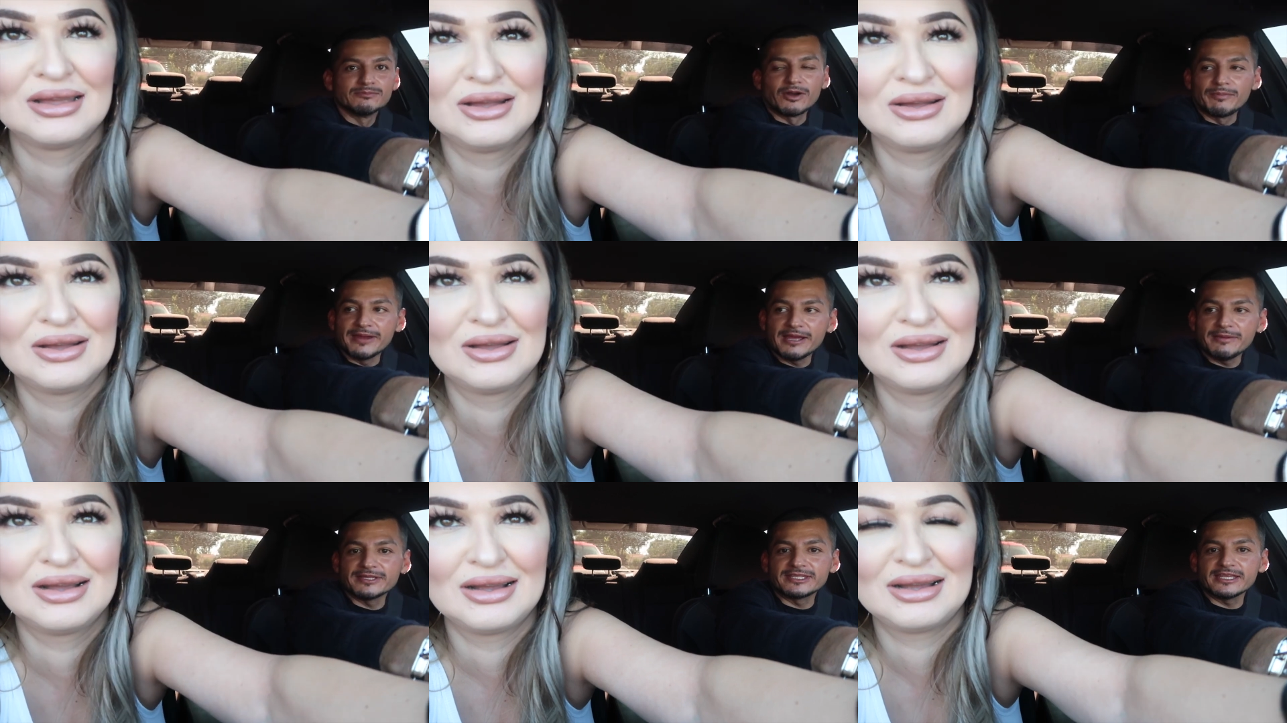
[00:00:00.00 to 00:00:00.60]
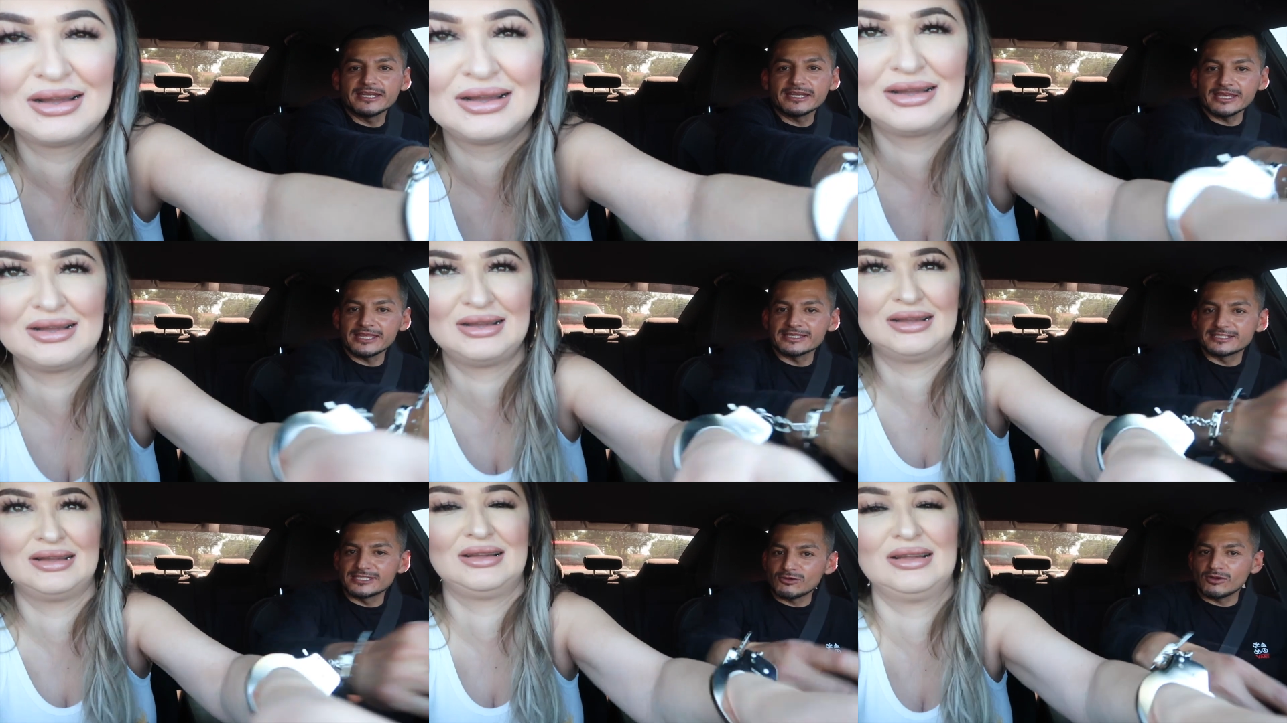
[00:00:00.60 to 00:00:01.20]
Speaker 1: Marbella, me tiene
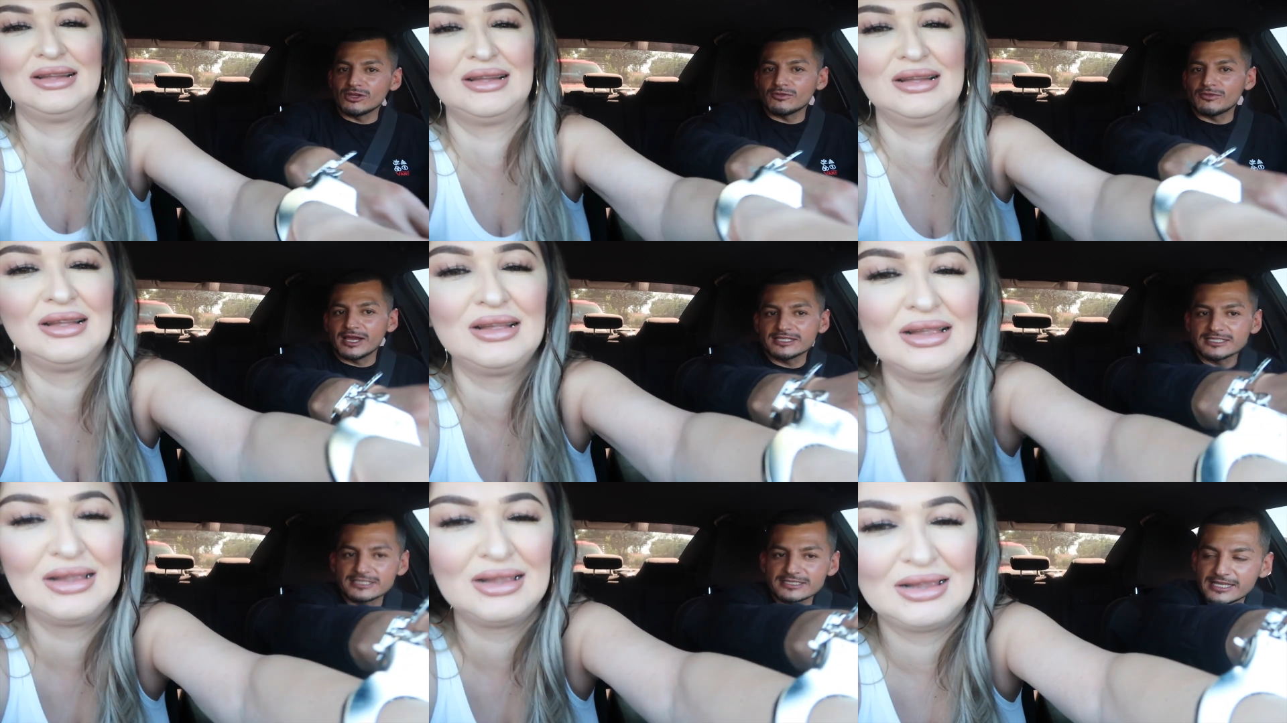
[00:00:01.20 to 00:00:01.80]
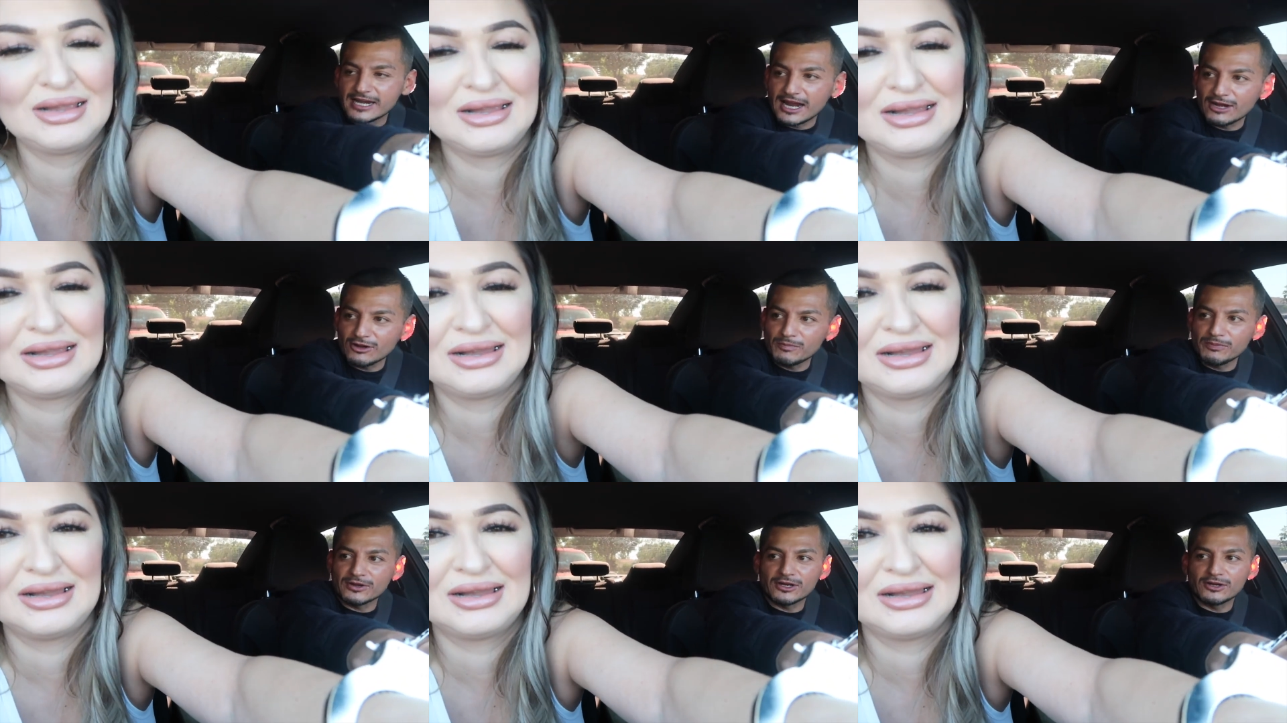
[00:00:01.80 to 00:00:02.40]
que decir cuando vas a hacer
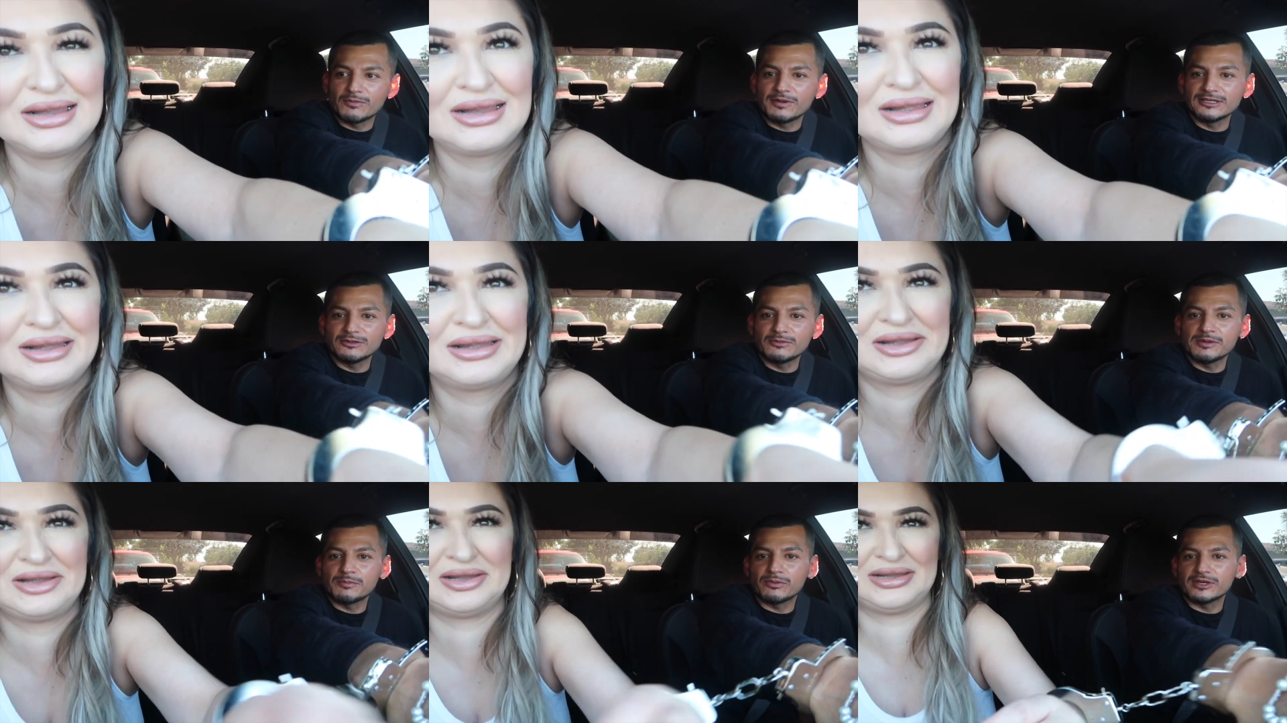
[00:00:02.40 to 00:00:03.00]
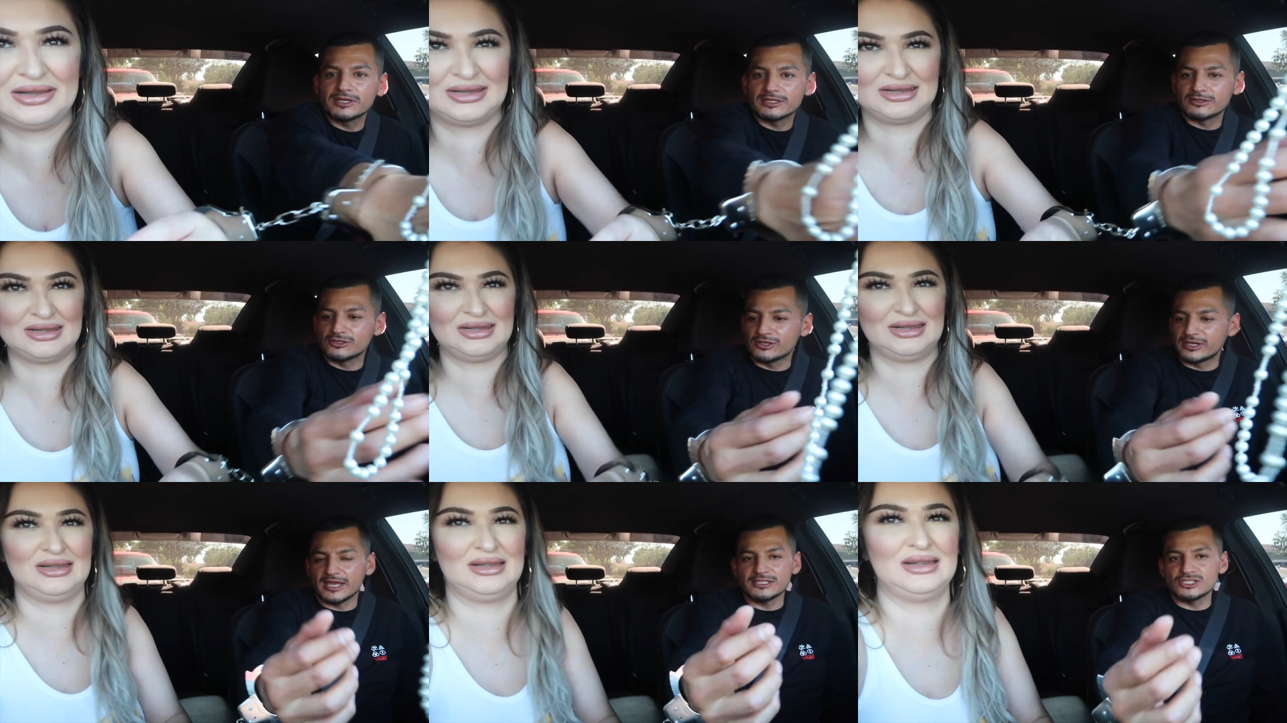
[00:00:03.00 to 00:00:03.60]
algo porque nomás no me puedes.
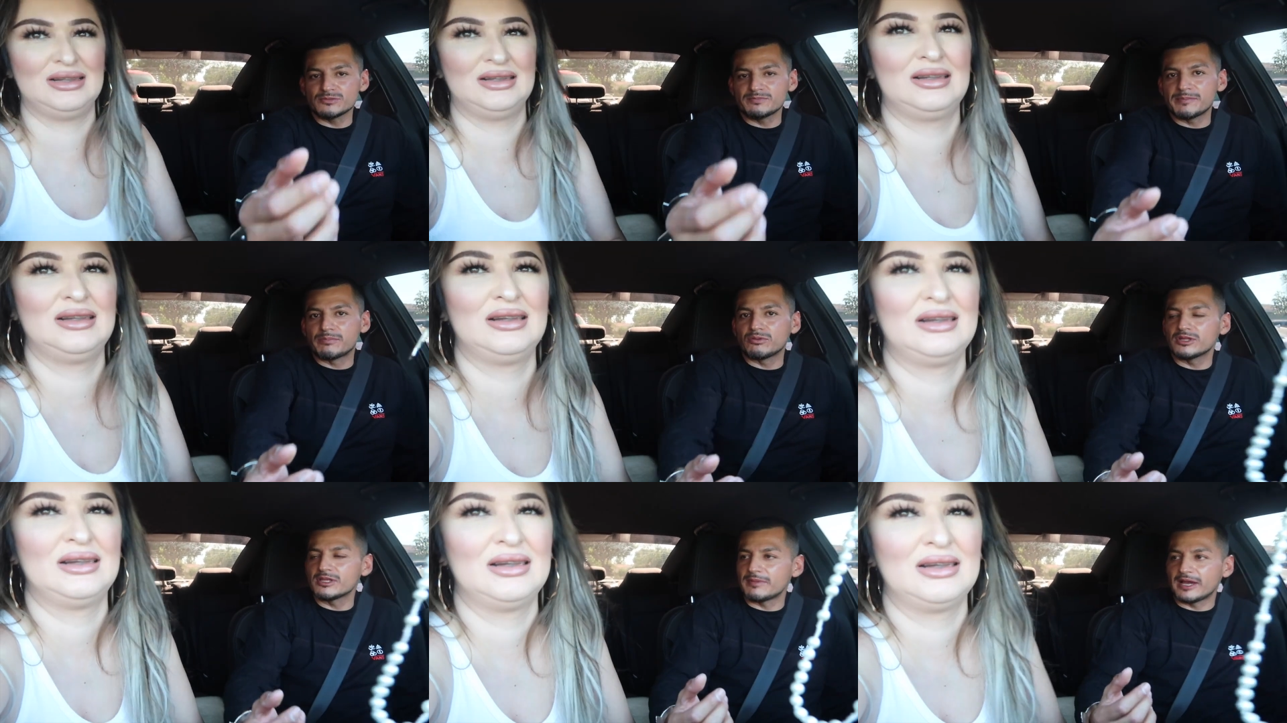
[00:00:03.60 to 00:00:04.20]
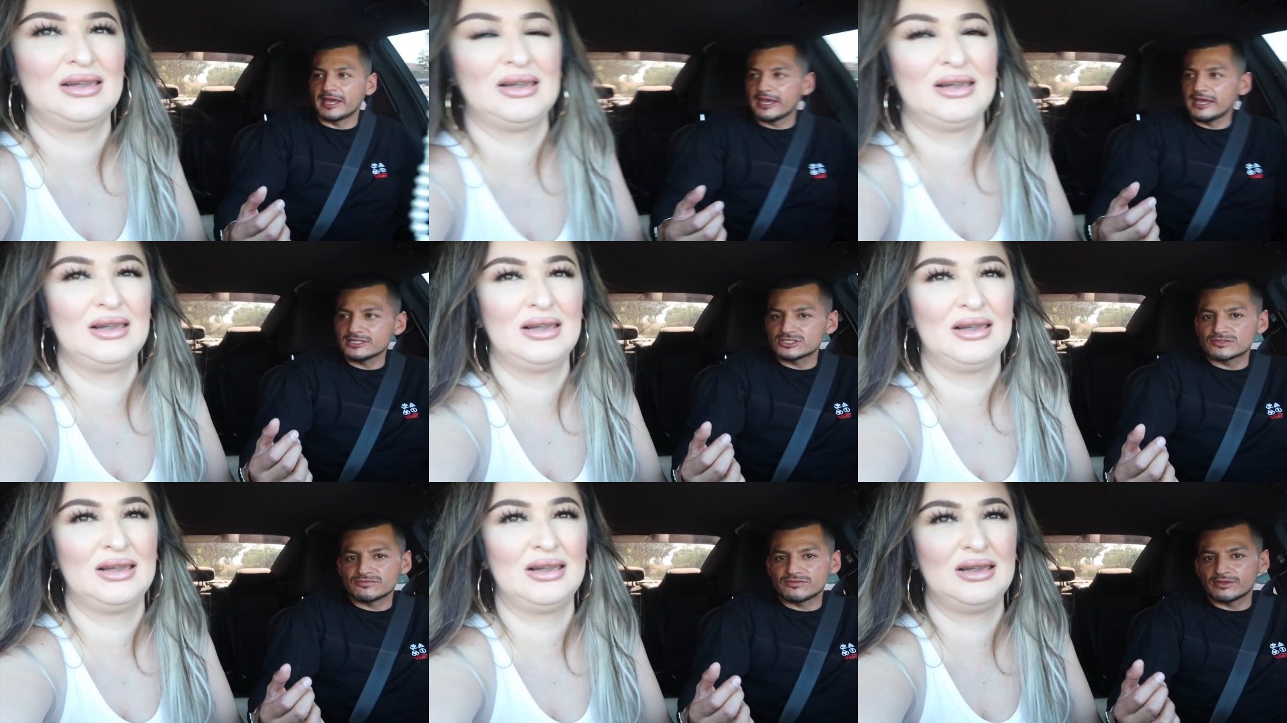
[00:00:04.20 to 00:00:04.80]
You can't just be pulling my
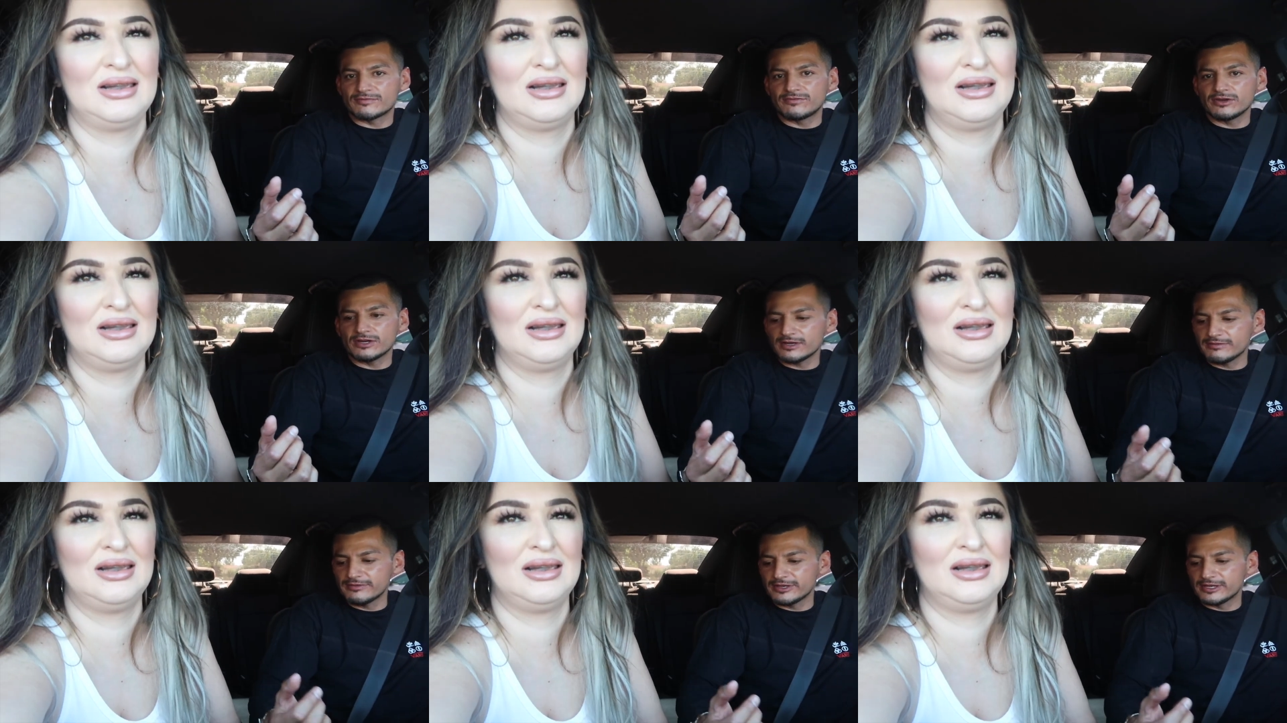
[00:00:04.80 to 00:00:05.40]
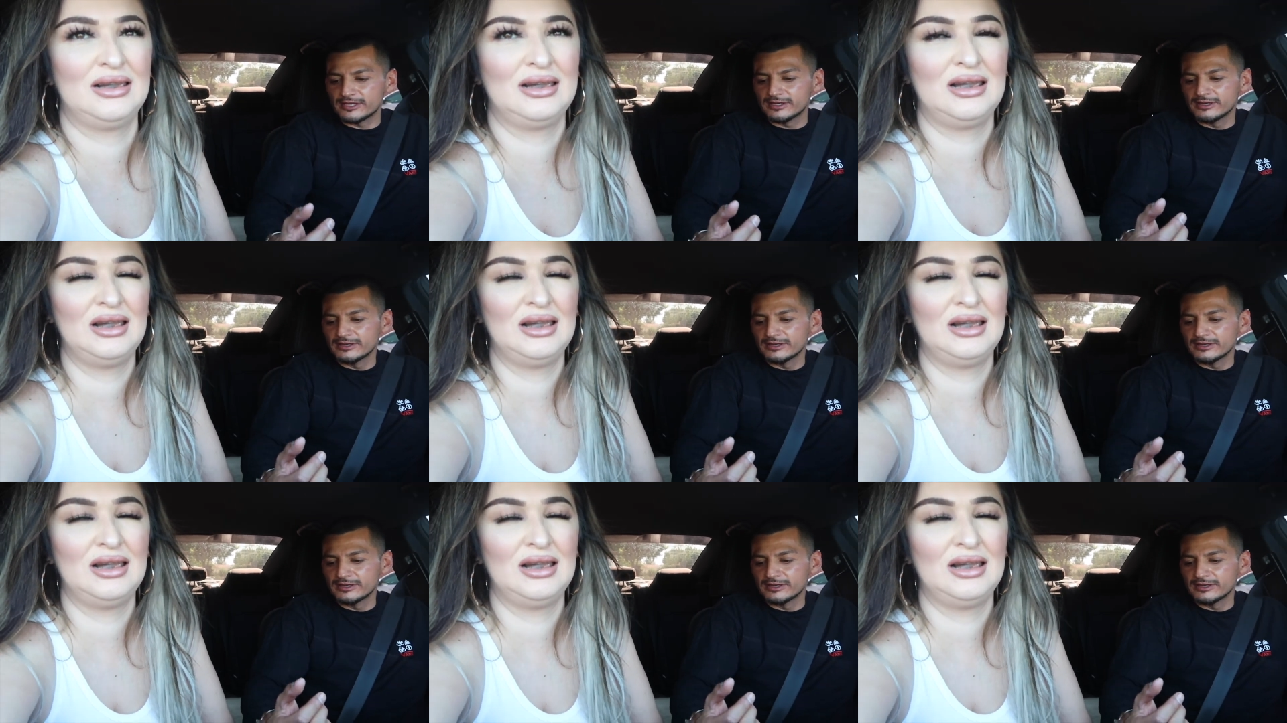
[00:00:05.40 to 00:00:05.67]
hand just for the fuck of it.